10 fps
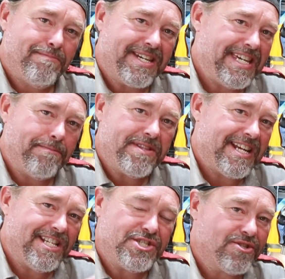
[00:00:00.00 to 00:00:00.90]
but keeping
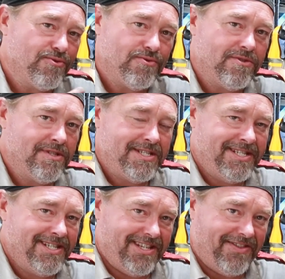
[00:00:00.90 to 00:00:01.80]
that engine cool,
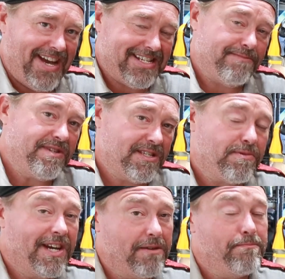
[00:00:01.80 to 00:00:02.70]
that to me is
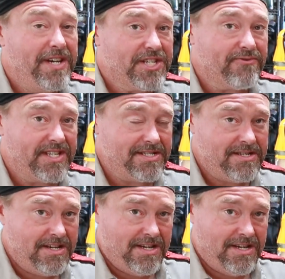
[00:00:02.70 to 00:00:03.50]
probably the best reason